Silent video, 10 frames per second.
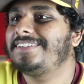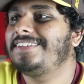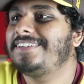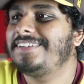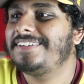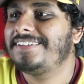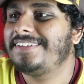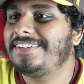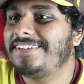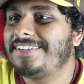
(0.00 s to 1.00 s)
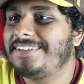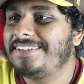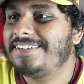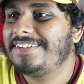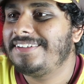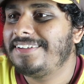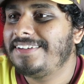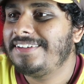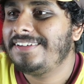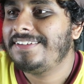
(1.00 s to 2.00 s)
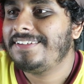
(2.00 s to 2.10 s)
[no speech]